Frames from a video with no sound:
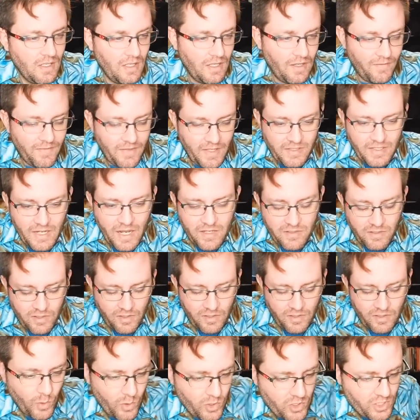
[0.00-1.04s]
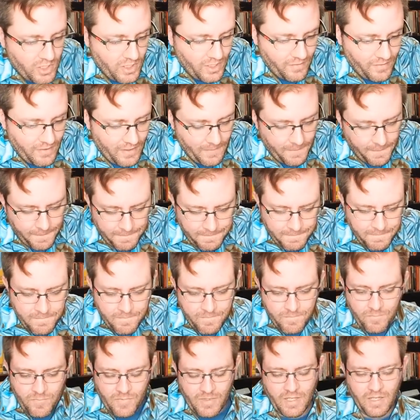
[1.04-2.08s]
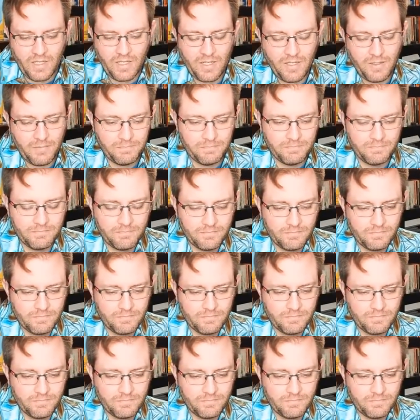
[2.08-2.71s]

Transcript: uh, fantastic fortune of it. Um,